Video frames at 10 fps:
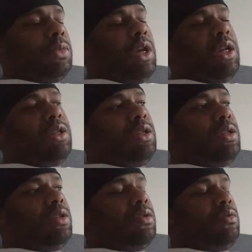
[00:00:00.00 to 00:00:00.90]
I
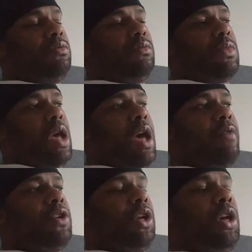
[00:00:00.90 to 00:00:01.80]
just
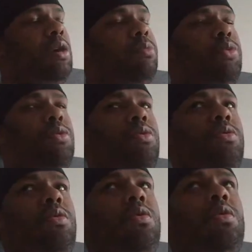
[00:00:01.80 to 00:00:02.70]
have a
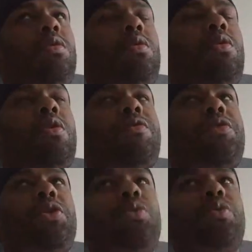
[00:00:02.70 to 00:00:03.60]
couple or
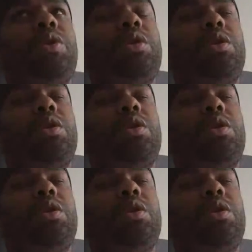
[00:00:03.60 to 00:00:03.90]
a few